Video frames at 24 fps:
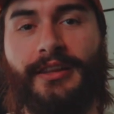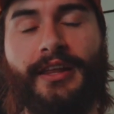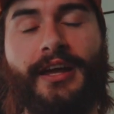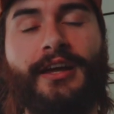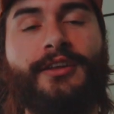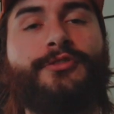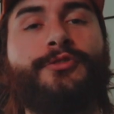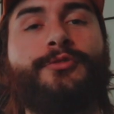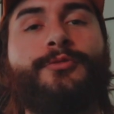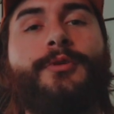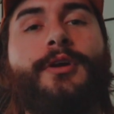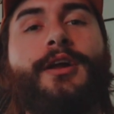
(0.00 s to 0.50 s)

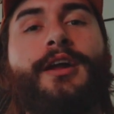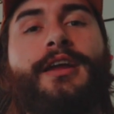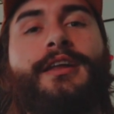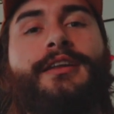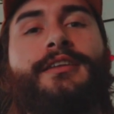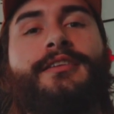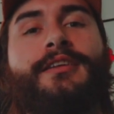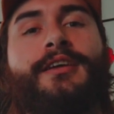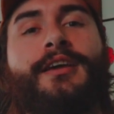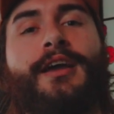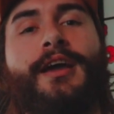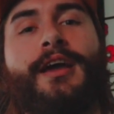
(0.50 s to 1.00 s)
That's
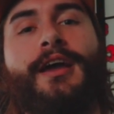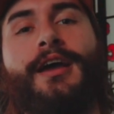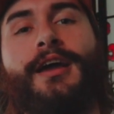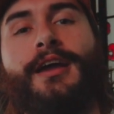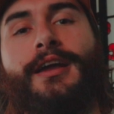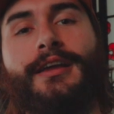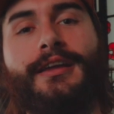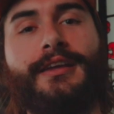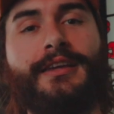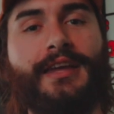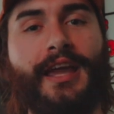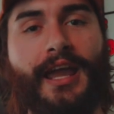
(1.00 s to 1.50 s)
right,
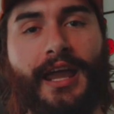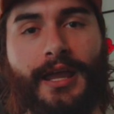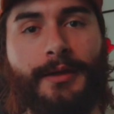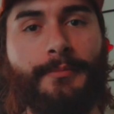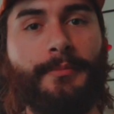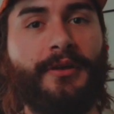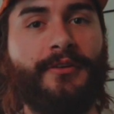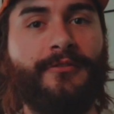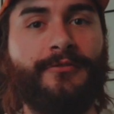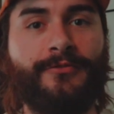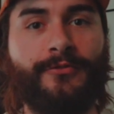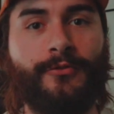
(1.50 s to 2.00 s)

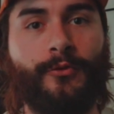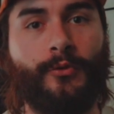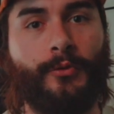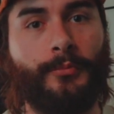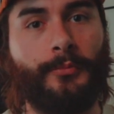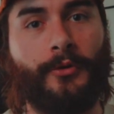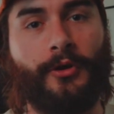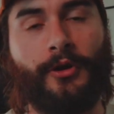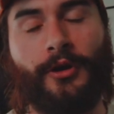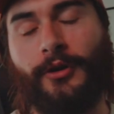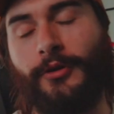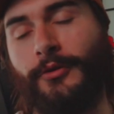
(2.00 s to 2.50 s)
Game
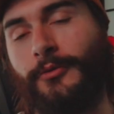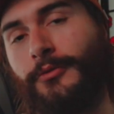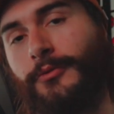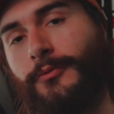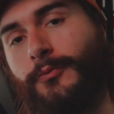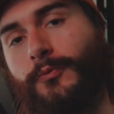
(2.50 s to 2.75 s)
Informer,